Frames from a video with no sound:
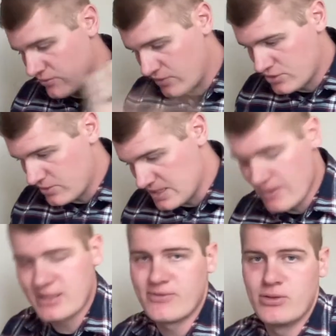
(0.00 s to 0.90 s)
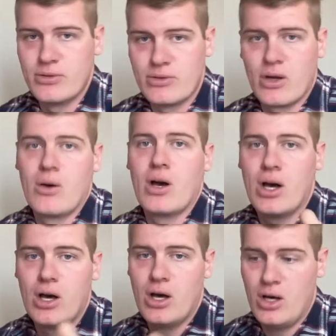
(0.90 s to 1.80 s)
you visually inspect the fluid, you go,
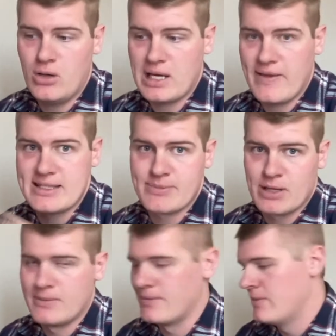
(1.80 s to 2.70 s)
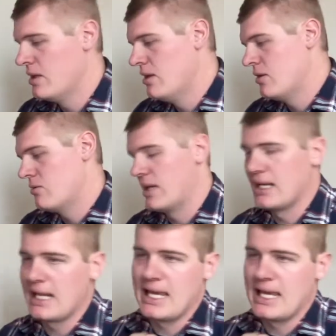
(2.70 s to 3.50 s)
okay, that's a problem, right?